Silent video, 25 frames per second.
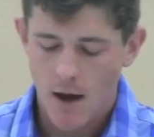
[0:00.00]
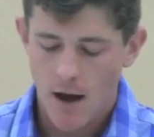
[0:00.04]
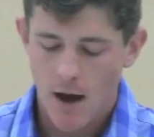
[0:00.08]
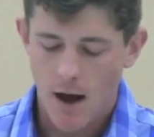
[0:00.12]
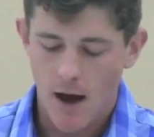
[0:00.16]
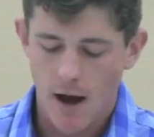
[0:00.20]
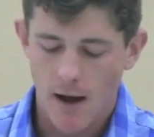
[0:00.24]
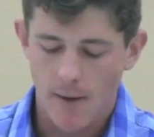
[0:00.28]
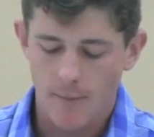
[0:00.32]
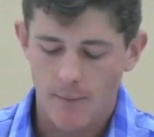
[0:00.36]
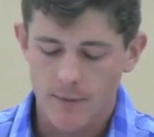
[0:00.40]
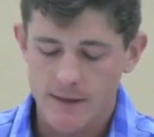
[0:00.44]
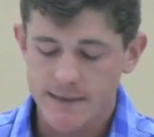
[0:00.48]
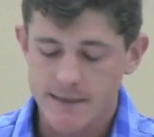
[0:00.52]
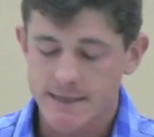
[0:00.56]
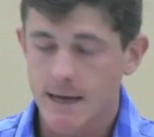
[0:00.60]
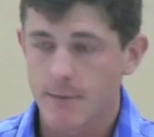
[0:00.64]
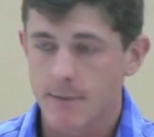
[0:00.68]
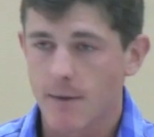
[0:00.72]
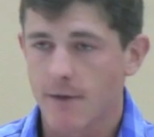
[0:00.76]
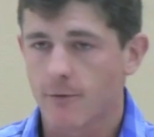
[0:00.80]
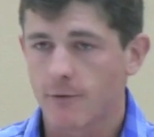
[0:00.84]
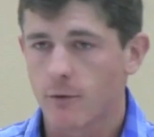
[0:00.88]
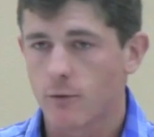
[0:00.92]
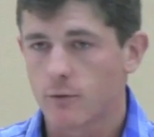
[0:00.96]
The
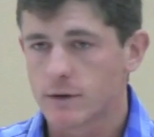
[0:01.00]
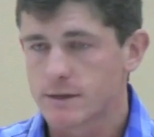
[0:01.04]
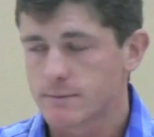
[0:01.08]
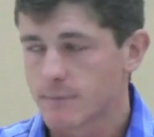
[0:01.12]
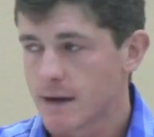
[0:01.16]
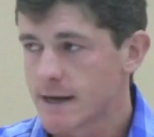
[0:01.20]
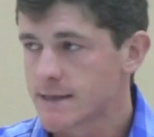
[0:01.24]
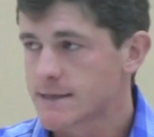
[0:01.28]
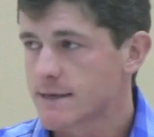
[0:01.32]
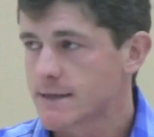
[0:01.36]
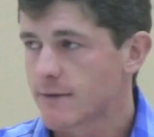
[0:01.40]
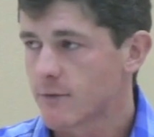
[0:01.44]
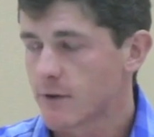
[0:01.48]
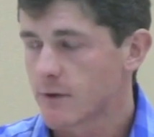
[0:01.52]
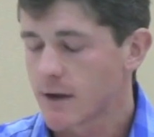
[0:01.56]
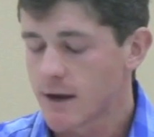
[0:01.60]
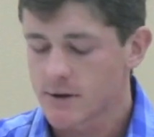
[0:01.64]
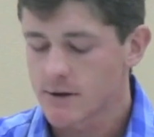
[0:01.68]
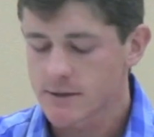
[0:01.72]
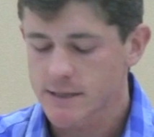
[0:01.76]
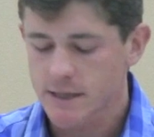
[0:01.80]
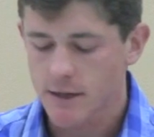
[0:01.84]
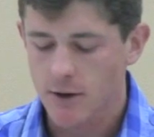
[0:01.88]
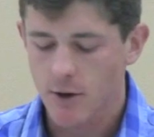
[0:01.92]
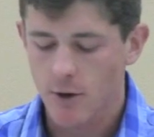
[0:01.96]
same effort was made several
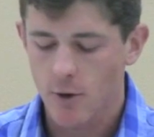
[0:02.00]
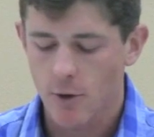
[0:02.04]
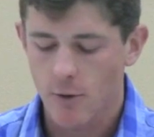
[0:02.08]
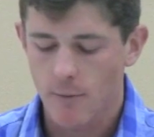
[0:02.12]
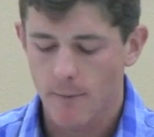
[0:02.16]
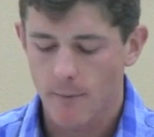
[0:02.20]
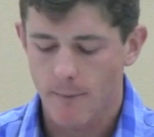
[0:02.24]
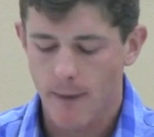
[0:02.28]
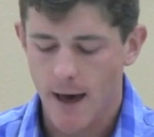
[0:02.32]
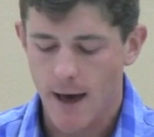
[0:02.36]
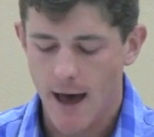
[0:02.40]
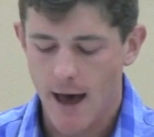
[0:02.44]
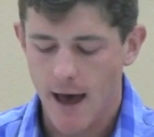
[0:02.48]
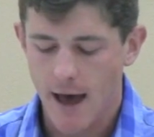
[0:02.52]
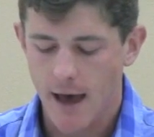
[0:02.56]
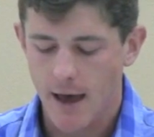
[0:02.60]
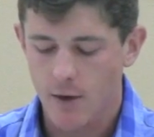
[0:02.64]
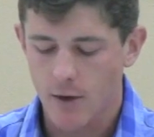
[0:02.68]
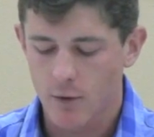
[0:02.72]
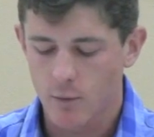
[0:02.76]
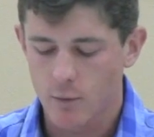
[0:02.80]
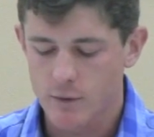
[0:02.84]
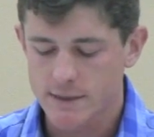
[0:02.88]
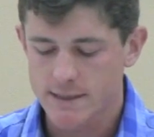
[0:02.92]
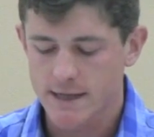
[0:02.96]
years ago
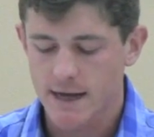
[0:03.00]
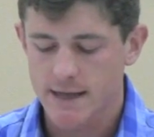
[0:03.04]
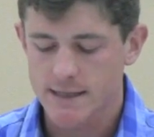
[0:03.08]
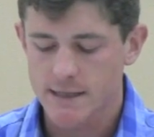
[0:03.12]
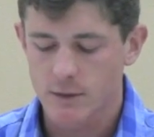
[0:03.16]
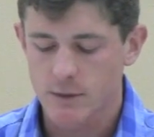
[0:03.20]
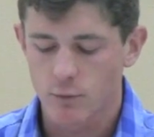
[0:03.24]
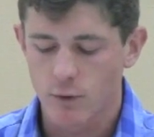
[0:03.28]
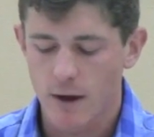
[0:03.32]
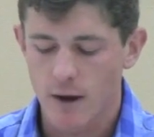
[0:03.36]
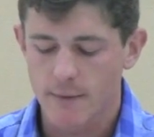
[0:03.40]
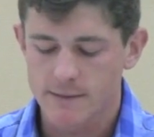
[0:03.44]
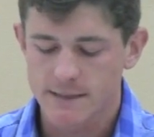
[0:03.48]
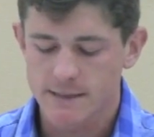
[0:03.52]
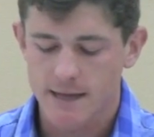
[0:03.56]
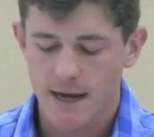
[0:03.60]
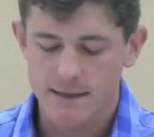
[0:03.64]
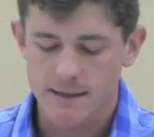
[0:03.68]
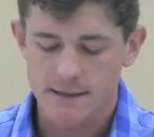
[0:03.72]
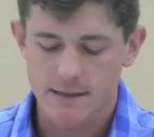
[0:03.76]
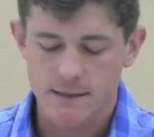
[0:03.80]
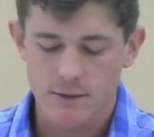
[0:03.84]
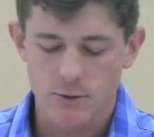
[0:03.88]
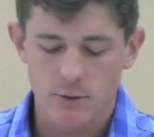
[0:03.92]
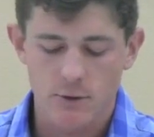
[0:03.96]
by Wisconsin Rep.
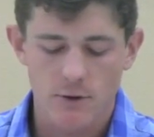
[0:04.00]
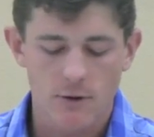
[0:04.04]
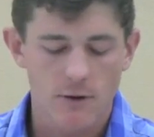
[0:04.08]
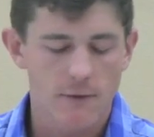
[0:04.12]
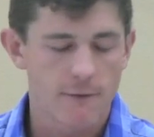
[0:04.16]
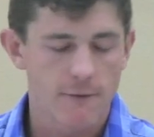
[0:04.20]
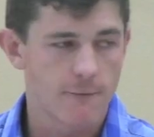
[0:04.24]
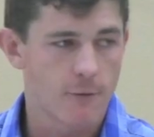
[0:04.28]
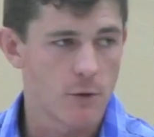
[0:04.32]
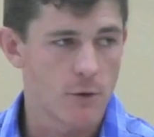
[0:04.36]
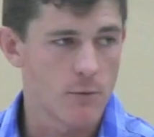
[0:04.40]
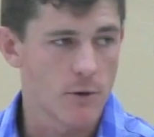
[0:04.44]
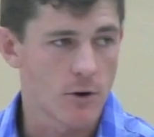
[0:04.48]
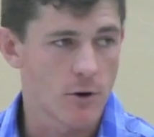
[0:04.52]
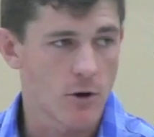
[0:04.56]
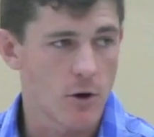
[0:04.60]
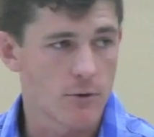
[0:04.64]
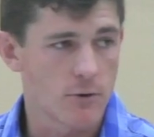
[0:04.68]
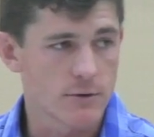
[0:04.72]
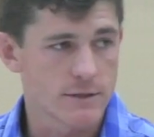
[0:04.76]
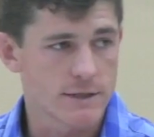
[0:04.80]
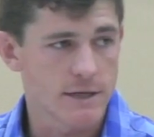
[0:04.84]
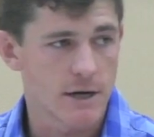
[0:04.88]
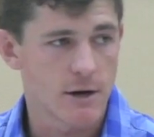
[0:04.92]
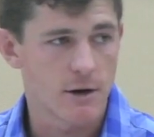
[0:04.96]
Scott Souter, former
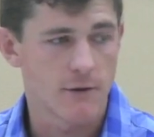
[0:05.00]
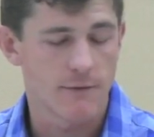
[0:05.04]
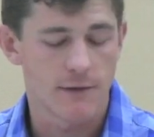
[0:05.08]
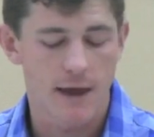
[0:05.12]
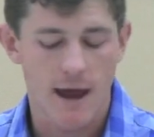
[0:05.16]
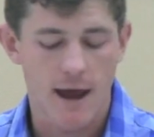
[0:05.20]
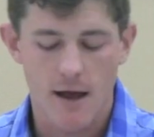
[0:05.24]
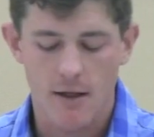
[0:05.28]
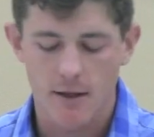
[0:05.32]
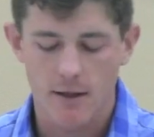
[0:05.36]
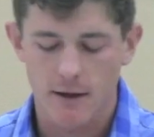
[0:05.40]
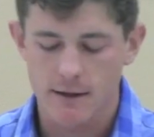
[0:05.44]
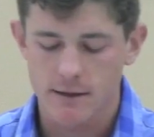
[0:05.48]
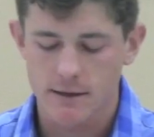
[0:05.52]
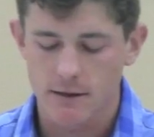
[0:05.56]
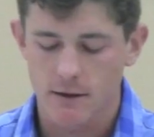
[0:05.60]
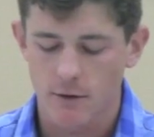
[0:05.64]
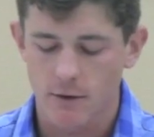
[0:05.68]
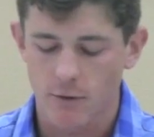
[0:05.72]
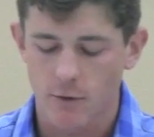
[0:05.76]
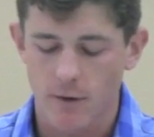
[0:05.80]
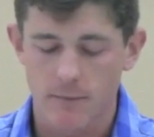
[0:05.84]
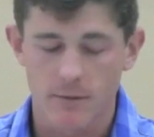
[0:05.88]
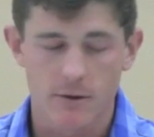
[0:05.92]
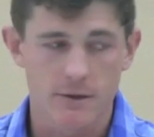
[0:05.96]
co-chair of the ALEC
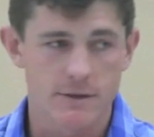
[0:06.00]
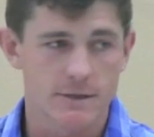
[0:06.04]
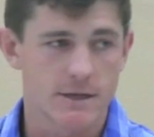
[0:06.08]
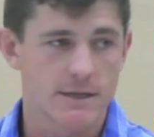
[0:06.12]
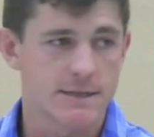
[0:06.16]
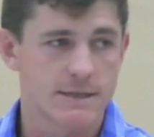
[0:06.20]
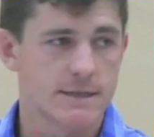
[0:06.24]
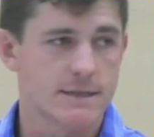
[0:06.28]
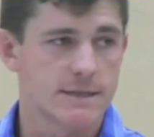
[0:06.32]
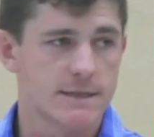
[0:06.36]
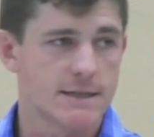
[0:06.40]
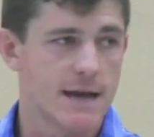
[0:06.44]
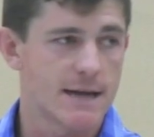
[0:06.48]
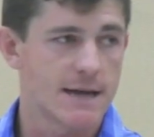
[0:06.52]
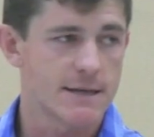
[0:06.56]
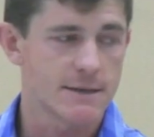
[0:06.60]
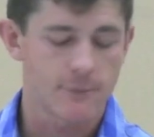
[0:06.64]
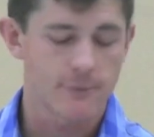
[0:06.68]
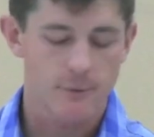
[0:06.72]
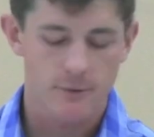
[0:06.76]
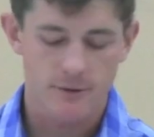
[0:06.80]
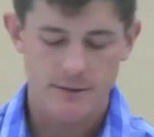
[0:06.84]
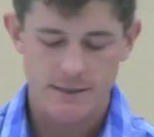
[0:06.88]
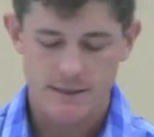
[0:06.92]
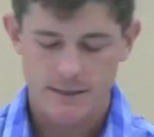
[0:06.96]
Criminal Justice Task
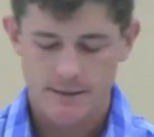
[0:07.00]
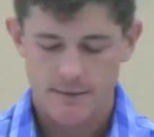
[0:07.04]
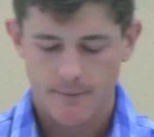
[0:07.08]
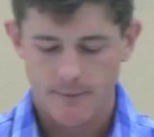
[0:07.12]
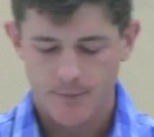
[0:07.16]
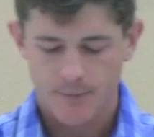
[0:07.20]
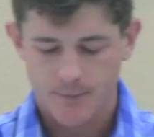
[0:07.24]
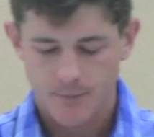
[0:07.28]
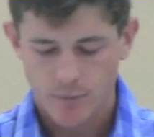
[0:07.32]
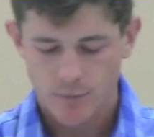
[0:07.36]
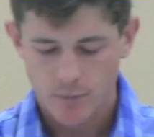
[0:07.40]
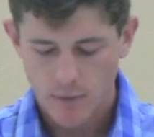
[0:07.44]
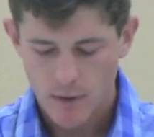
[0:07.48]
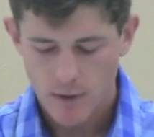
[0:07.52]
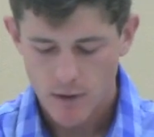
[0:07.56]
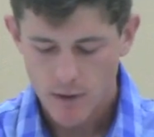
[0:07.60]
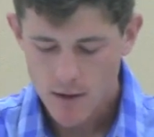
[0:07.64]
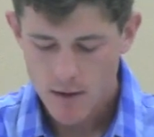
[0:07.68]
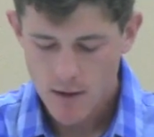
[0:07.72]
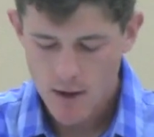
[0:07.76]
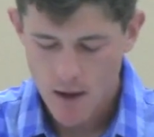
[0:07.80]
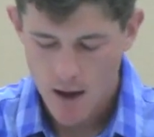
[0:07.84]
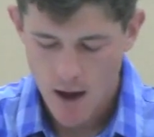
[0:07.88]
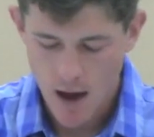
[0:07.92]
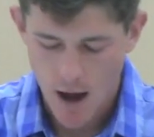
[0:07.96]
Force.
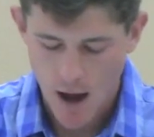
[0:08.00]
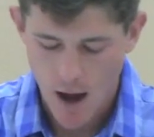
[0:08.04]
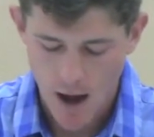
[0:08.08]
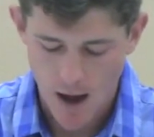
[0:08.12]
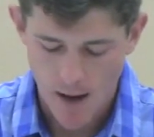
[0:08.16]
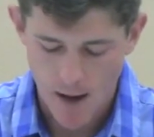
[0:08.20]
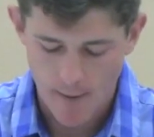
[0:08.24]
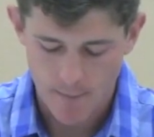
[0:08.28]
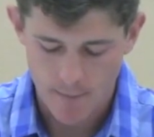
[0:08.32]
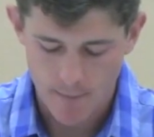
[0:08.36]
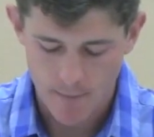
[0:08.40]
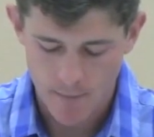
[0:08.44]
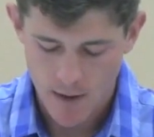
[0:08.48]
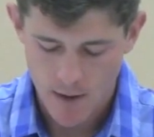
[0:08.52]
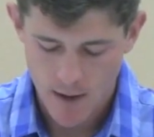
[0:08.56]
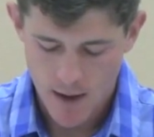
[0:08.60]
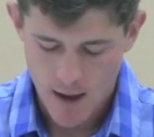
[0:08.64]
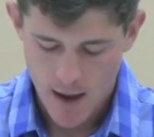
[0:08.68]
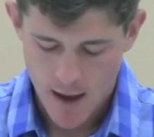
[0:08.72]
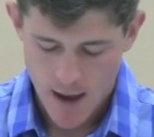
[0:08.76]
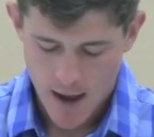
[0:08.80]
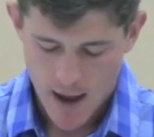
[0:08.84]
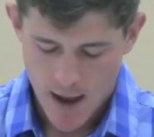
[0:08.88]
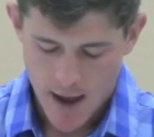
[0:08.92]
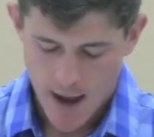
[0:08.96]

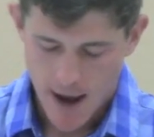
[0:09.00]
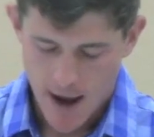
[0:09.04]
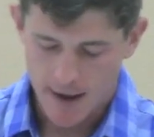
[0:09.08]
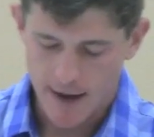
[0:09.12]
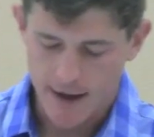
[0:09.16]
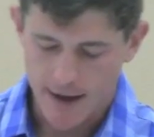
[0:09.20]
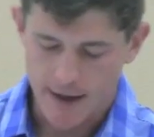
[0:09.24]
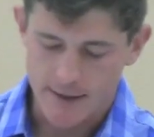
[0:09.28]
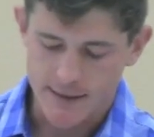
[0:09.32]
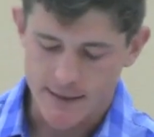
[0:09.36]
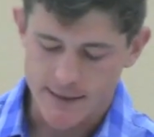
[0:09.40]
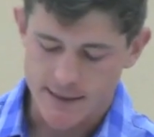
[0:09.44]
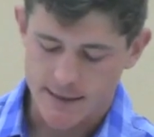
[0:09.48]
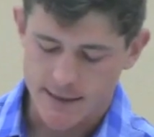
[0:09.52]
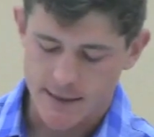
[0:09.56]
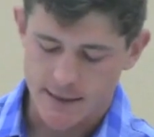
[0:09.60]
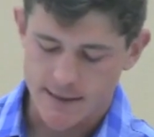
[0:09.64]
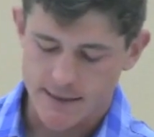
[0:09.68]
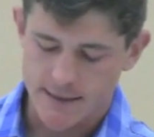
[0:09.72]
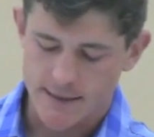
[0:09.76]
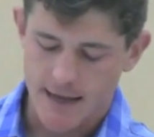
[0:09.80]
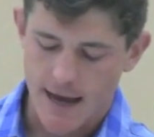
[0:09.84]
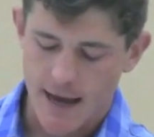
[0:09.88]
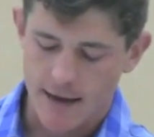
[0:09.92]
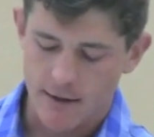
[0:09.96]
And I can
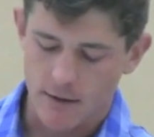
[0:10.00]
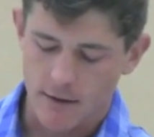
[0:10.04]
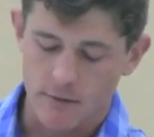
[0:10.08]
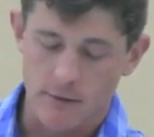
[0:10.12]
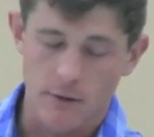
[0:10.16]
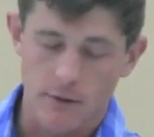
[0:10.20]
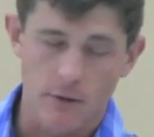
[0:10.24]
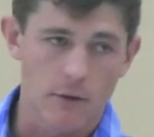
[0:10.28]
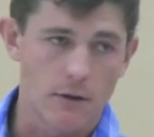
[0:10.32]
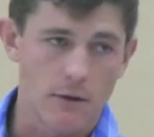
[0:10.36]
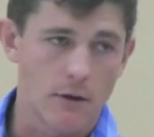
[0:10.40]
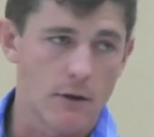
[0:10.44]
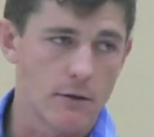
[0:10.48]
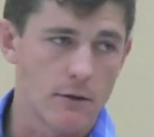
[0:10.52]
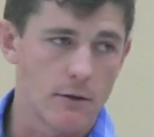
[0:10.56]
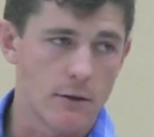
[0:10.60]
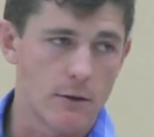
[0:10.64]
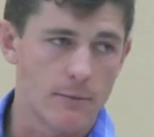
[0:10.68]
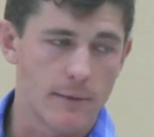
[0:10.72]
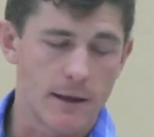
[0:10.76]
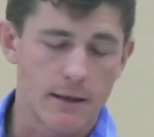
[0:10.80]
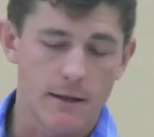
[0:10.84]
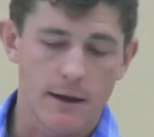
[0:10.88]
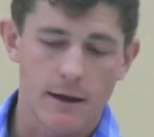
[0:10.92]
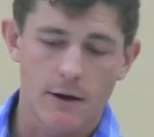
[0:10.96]
discuss that a
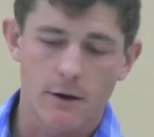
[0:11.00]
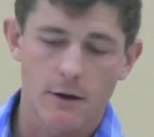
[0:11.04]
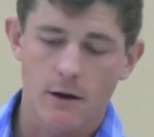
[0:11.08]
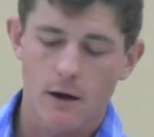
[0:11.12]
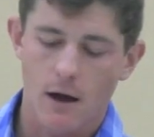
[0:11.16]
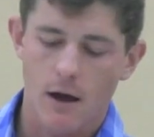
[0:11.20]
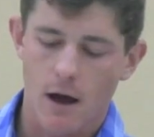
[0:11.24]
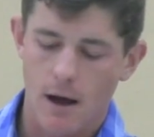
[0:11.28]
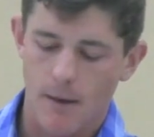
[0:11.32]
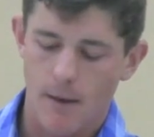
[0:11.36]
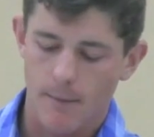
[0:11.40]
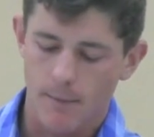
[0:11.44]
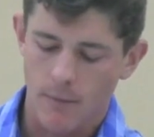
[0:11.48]
little bit later.